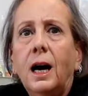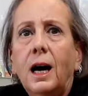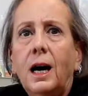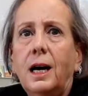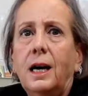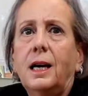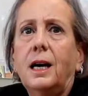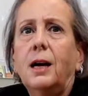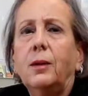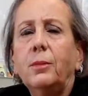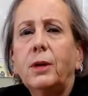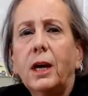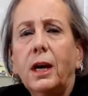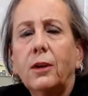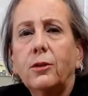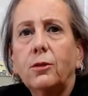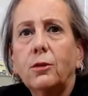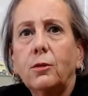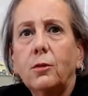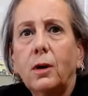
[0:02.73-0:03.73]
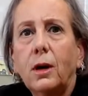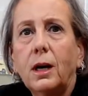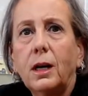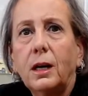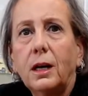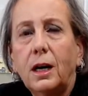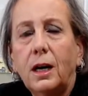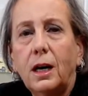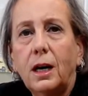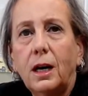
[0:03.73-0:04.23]
Hi, I'm Catherine Ryan
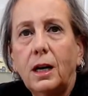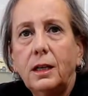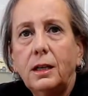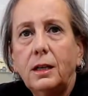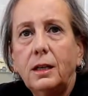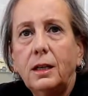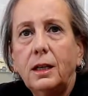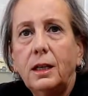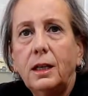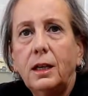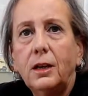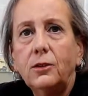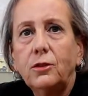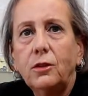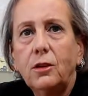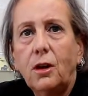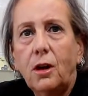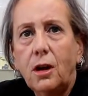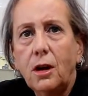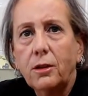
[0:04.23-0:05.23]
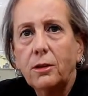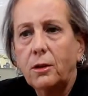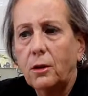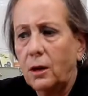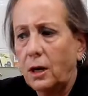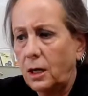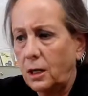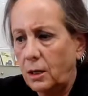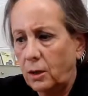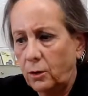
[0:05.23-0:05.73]
Hyde, and as an author,
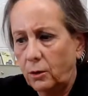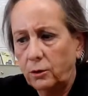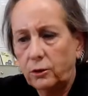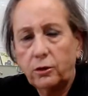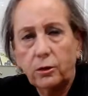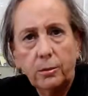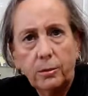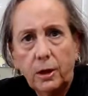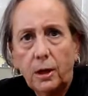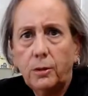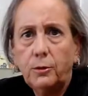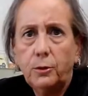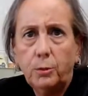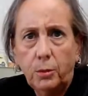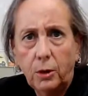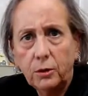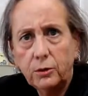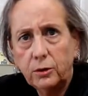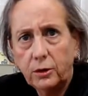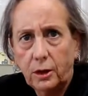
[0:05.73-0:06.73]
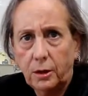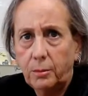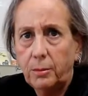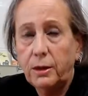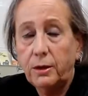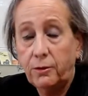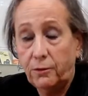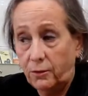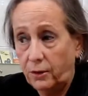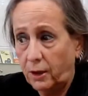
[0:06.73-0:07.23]
I know sometimes books can be
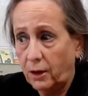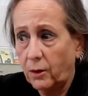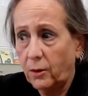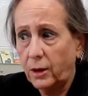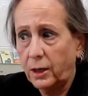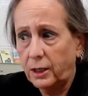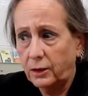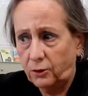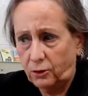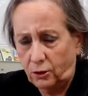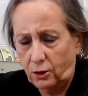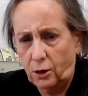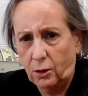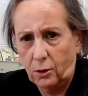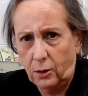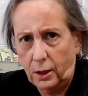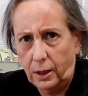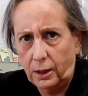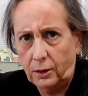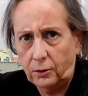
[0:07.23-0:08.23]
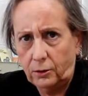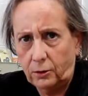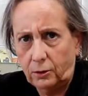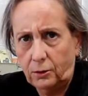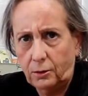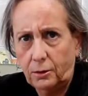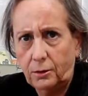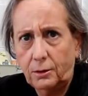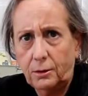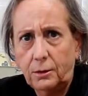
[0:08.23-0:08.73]
very serious.
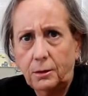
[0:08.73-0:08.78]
